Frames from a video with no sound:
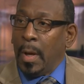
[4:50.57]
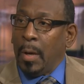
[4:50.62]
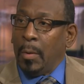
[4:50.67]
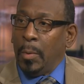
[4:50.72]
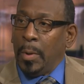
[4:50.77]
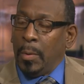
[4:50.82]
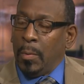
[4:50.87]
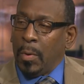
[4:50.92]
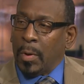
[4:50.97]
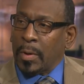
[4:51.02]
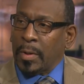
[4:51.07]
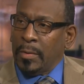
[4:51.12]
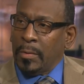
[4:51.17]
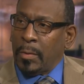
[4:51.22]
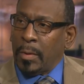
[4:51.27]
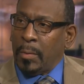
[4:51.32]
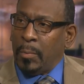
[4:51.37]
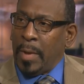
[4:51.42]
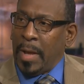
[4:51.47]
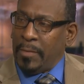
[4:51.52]
We work in
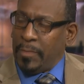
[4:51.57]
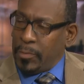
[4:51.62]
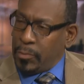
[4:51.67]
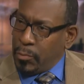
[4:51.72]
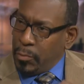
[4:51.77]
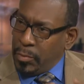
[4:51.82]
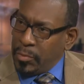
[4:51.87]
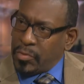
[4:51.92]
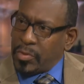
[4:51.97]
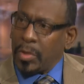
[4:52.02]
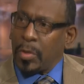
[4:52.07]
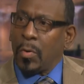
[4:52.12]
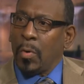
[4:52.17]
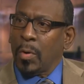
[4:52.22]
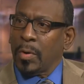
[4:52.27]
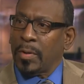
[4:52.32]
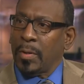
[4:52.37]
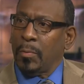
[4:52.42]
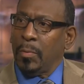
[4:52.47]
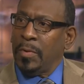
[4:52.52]
the, we have a truancy
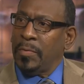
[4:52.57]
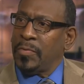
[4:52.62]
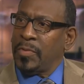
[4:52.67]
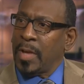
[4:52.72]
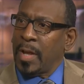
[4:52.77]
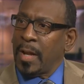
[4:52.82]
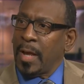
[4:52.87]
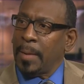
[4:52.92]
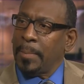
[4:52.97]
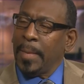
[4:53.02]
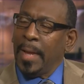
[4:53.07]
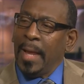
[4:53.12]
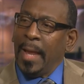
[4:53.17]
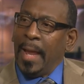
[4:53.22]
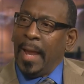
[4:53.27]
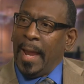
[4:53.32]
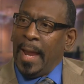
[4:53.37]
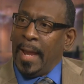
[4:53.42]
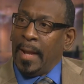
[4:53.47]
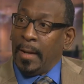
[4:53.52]
court that we've set up,
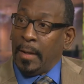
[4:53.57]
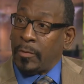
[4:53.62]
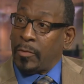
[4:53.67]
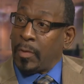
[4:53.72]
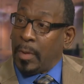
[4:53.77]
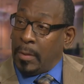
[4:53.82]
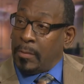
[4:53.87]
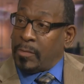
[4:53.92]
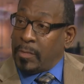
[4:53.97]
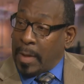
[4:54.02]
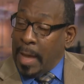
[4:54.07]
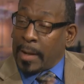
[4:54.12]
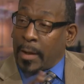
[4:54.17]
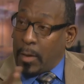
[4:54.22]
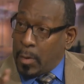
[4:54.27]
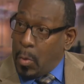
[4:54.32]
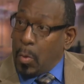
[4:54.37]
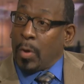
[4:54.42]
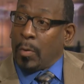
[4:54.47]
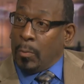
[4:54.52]
and it's, it's like
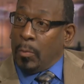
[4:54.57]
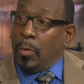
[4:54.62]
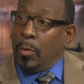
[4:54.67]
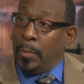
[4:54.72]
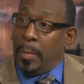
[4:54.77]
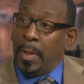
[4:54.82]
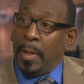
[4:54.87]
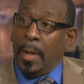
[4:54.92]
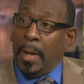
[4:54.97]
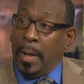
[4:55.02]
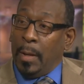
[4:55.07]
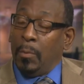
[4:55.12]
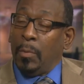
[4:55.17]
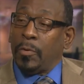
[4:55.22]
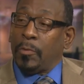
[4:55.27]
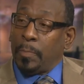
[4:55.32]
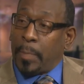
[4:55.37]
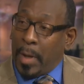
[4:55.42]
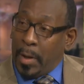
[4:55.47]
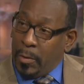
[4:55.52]
a courtroom in
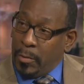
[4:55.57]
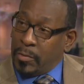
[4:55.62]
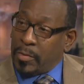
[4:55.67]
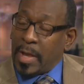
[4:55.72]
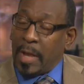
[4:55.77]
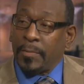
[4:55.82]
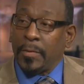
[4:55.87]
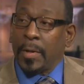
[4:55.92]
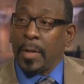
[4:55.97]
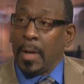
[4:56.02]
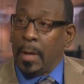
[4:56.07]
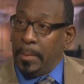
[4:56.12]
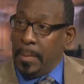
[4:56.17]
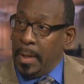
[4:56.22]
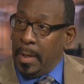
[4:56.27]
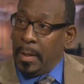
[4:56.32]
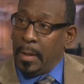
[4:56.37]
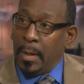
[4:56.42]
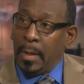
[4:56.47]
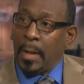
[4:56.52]
which parents have to come
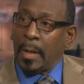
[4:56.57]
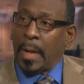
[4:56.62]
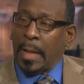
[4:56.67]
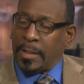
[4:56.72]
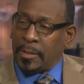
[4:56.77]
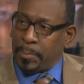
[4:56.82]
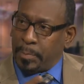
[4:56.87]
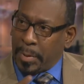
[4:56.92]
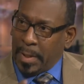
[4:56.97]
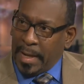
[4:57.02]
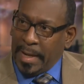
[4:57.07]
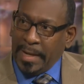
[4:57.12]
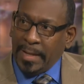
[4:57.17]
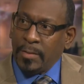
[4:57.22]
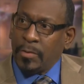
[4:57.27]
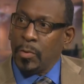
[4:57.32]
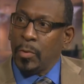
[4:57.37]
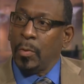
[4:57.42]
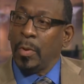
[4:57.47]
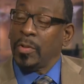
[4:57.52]
in and explain
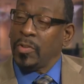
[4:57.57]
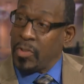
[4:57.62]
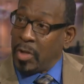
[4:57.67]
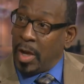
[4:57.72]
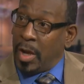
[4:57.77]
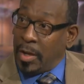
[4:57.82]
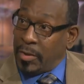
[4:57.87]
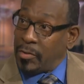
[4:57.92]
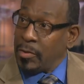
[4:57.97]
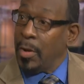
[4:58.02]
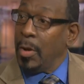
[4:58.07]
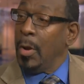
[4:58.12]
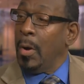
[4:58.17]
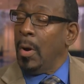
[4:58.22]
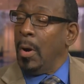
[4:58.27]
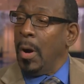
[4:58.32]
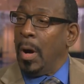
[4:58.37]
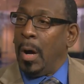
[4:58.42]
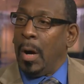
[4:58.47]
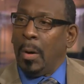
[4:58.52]
to a judge
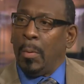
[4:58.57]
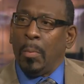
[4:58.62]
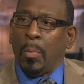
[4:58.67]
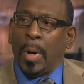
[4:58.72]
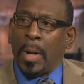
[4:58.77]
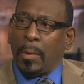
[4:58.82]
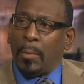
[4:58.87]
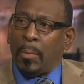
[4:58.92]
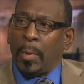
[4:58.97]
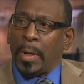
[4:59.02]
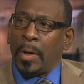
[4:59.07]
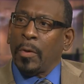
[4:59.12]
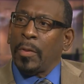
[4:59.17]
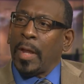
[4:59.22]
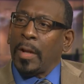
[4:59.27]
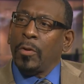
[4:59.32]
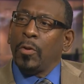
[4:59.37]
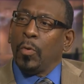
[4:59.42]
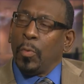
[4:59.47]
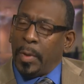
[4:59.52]
uh, what, what are
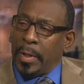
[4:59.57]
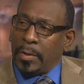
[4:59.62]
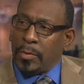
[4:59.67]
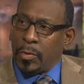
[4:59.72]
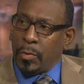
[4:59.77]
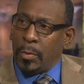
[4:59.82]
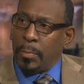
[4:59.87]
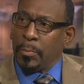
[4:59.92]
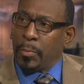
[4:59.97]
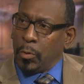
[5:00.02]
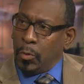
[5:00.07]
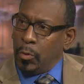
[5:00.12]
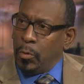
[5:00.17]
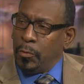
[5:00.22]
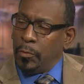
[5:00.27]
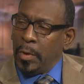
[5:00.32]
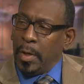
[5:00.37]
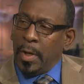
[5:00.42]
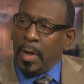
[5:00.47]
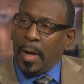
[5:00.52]
they doing to
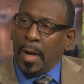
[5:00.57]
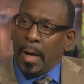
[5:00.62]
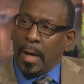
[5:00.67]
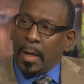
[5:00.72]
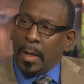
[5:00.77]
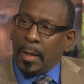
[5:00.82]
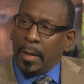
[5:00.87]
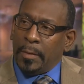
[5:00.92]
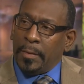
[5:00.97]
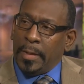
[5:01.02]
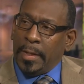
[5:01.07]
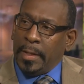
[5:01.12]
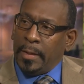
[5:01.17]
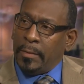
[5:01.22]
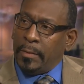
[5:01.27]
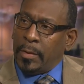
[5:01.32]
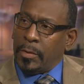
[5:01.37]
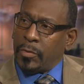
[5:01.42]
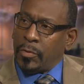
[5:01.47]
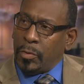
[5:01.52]
improve uh, the,
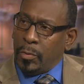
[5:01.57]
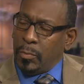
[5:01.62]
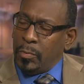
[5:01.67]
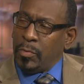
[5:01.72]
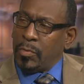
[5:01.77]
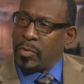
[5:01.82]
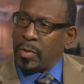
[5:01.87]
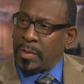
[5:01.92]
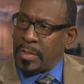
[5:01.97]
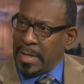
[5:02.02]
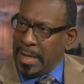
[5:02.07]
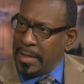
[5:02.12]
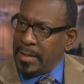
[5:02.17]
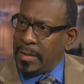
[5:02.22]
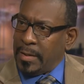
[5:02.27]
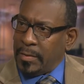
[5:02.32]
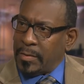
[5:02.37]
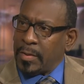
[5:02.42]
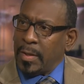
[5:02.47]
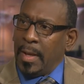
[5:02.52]
the students'
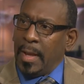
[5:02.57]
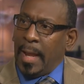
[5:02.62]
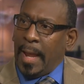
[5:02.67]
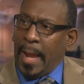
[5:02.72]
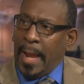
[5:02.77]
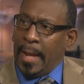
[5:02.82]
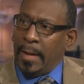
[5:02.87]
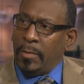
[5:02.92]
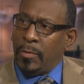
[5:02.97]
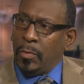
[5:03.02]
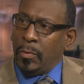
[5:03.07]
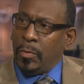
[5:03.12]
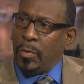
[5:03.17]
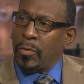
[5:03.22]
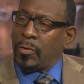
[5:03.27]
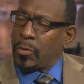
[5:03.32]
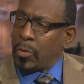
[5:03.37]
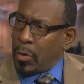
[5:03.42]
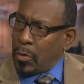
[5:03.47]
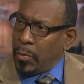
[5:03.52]
attendance and to
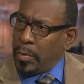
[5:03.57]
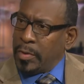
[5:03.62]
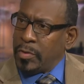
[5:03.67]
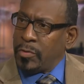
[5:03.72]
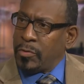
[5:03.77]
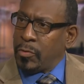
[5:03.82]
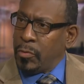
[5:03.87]
discourage